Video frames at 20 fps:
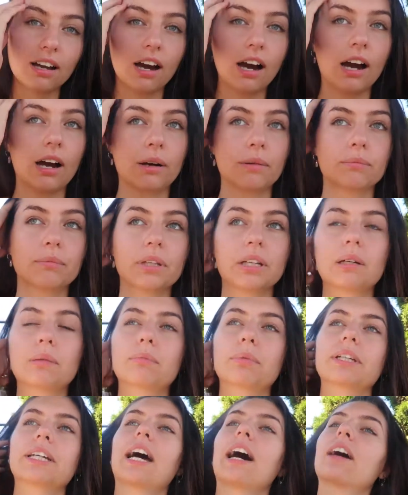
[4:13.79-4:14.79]
Um,
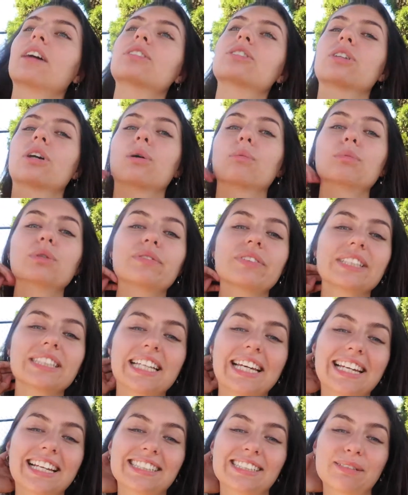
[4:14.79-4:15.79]
but yeah, so move-in
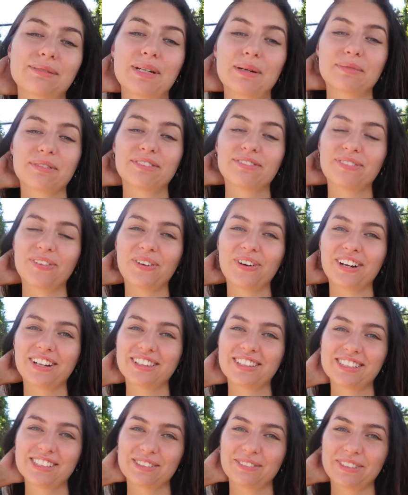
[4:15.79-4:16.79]
date is September
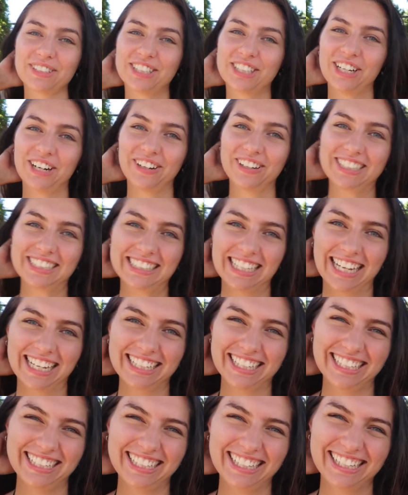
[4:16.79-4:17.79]
fourth, so we're so
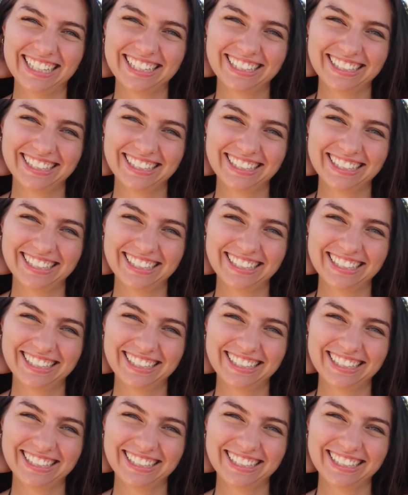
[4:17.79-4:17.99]
excited.